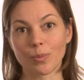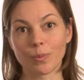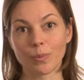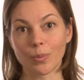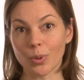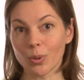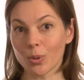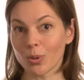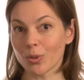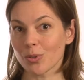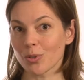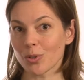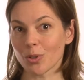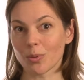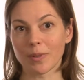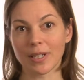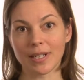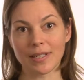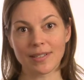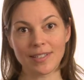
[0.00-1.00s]
molds or
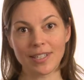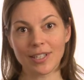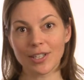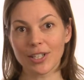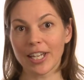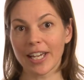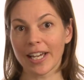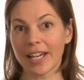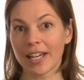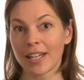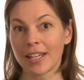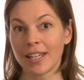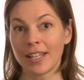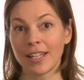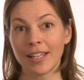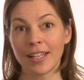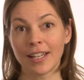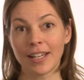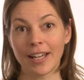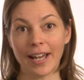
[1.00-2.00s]
bacteria,
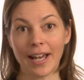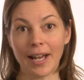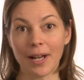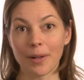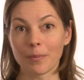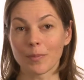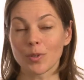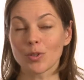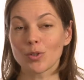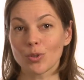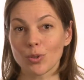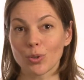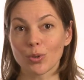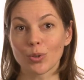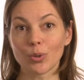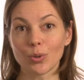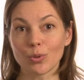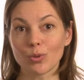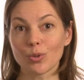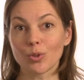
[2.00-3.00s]

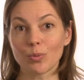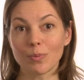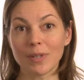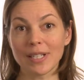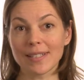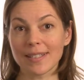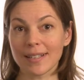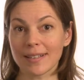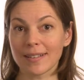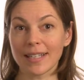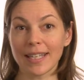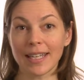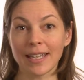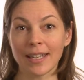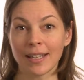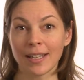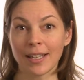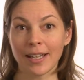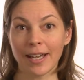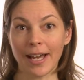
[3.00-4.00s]
to basically
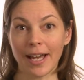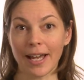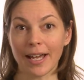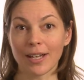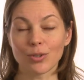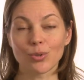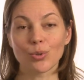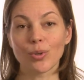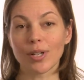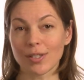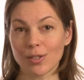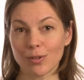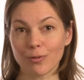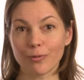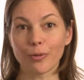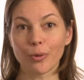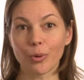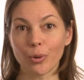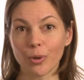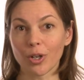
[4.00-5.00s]

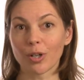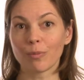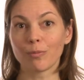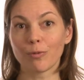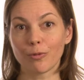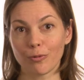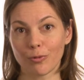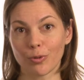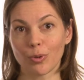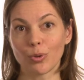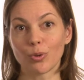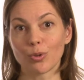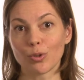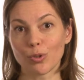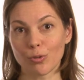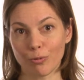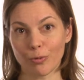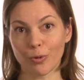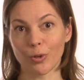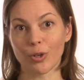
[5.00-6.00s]
transform foods
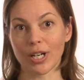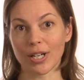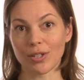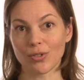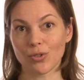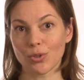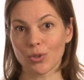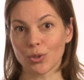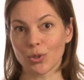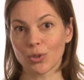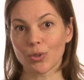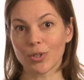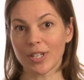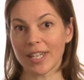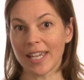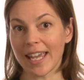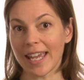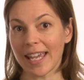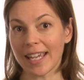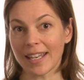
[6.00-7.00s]
for us, to
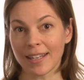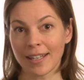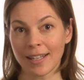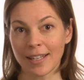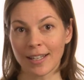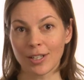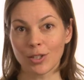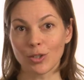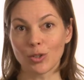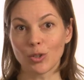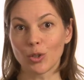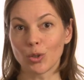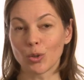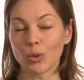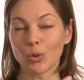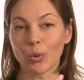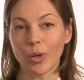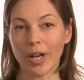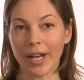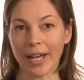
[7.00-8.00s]
create
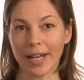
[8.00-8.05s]
new